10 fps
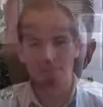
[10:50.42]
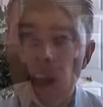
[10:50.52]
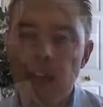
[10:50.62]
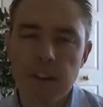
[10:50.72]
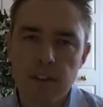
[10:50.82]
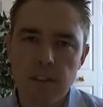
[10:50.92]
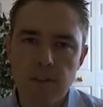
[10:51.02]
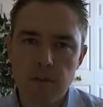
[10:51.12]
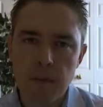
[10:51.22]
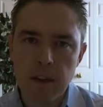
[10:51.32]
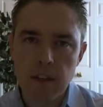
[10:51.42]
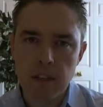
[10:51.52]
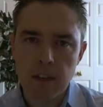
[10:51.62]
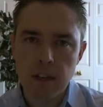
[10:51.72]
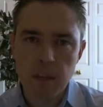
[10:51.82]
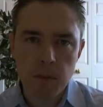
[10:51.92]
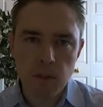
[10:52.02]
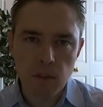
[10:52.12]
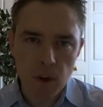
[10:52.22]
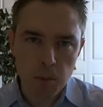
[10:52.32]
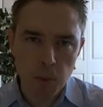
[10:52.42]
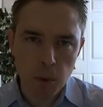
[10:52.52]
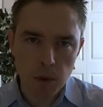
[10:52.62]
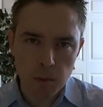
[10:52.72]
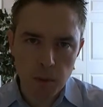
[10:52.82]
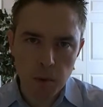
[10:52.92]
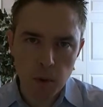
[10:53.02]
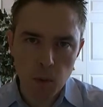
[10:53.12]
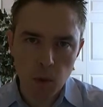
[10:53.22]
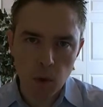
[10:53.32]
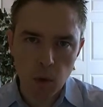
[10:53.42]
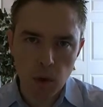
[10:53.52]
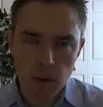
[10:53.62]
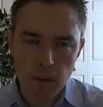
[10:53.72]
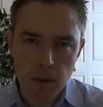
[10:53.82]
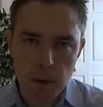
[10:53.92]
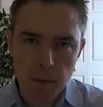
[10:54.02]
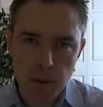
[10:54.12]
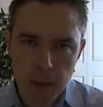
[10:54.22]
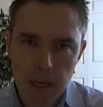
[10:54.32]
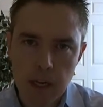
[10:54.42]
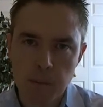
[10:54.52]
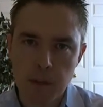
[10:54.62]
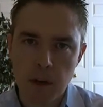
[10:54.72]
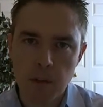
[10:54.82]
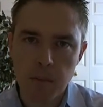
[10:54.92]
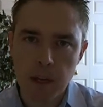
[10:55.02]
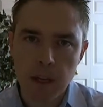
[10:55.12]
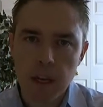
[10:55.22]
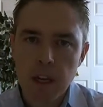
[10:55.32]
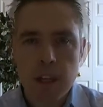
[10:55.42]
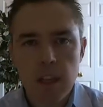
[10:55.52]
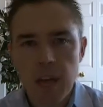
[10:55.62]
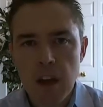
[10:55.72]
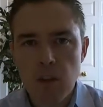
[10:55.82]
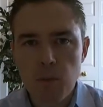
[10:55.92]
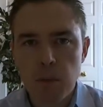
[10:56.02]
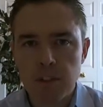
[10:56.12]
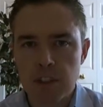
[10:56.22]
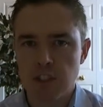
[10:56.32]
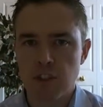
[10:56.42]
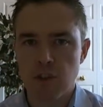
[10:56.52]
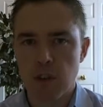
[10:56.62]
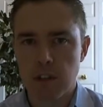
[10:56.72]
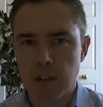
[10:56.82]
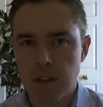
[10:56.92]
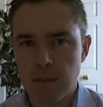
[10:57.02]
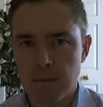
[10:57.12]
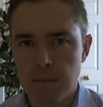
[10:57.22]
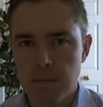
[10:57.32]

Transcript: Obviously, as you've mentioned, a team is very important. The people you work with, the people that make up the company. Tell me how you built such a strong team.